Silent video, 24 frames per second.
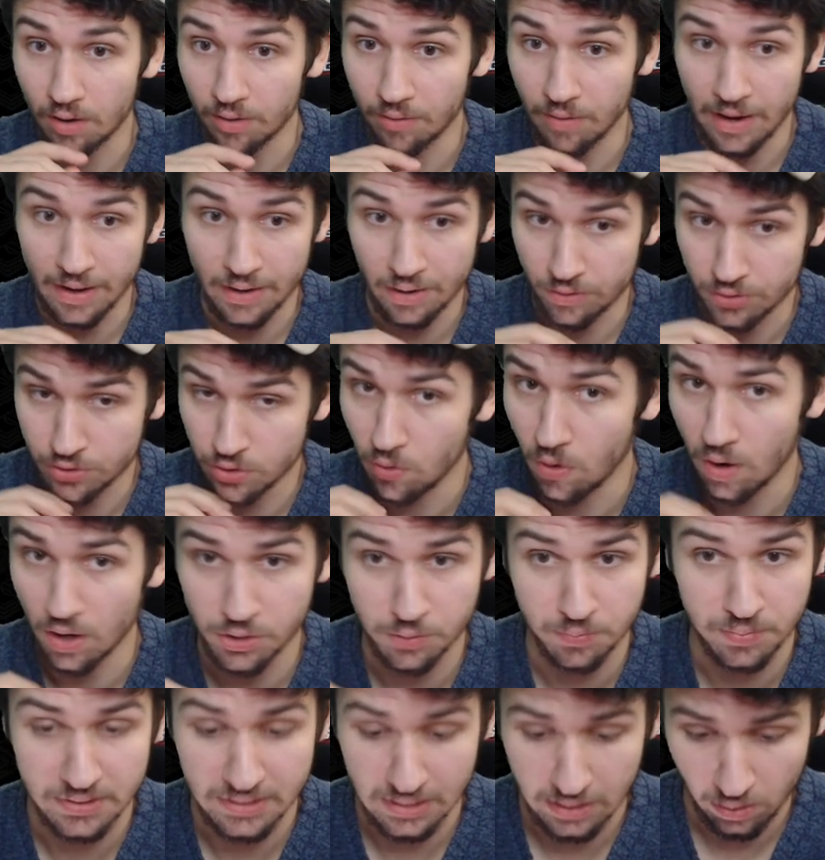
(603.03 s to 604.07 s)
Rider. You
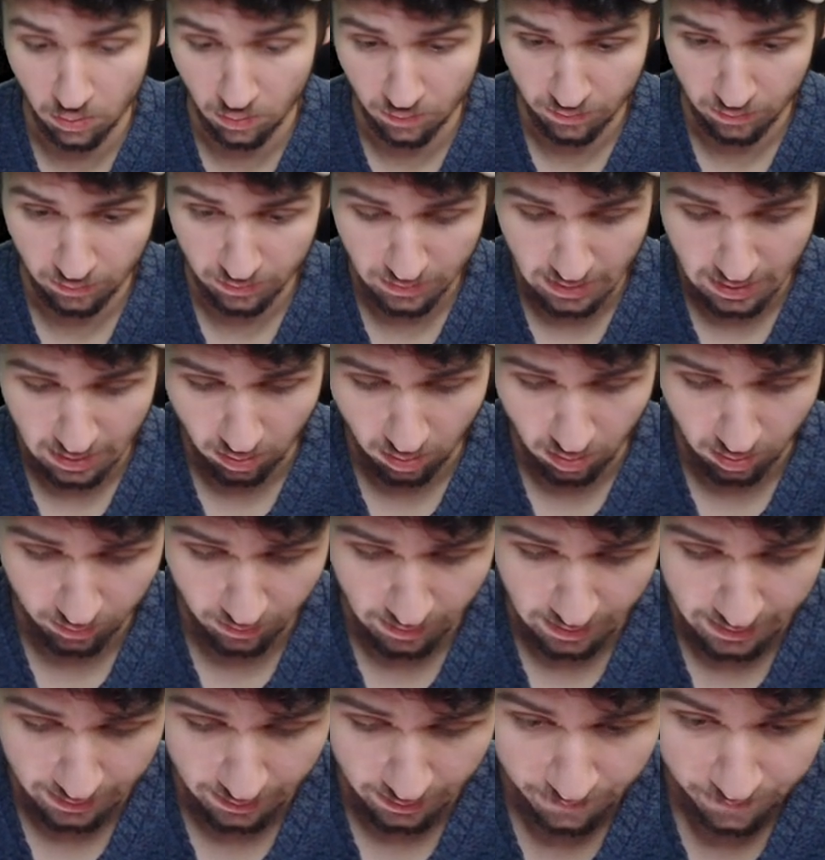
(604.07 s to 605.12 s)
100% go in there with that Hog
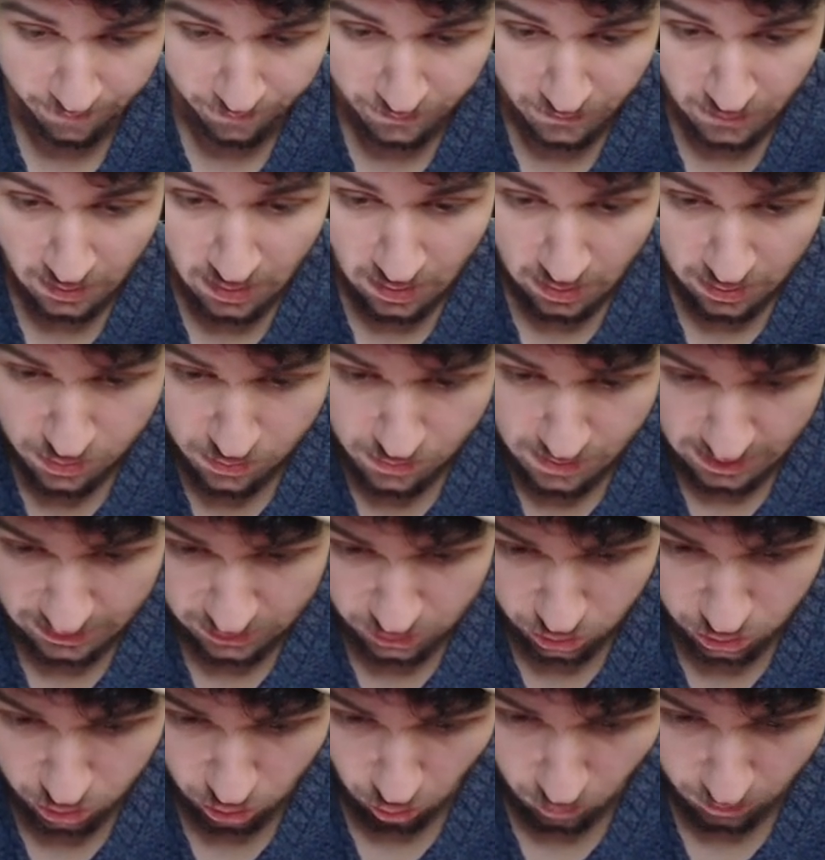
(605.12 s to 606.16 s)
Rider. You get
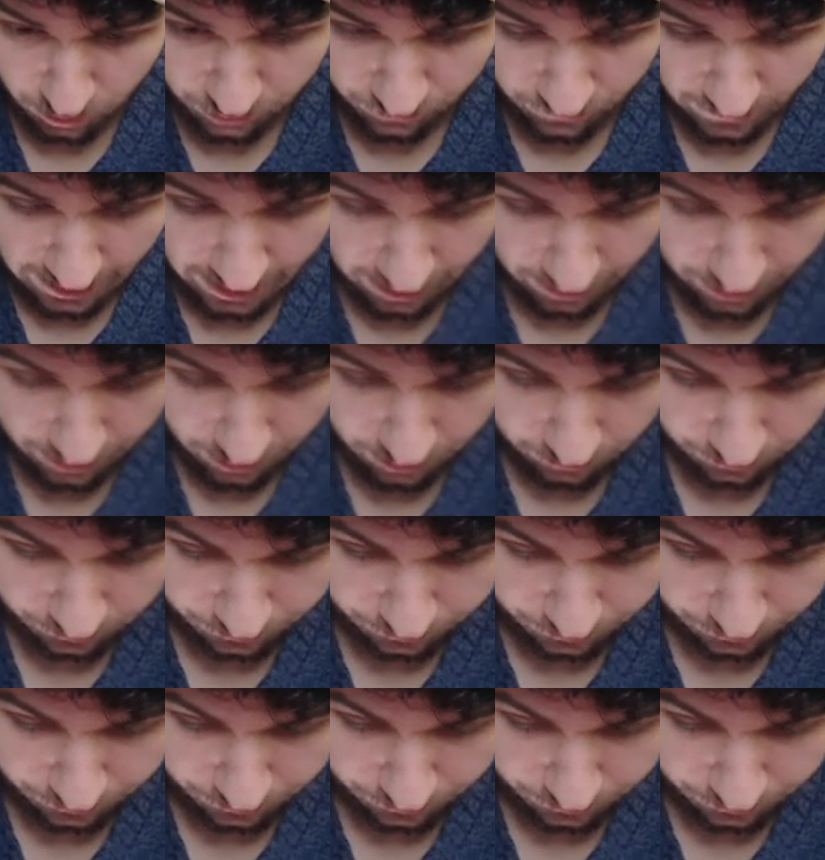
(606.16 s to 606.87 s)
so much value.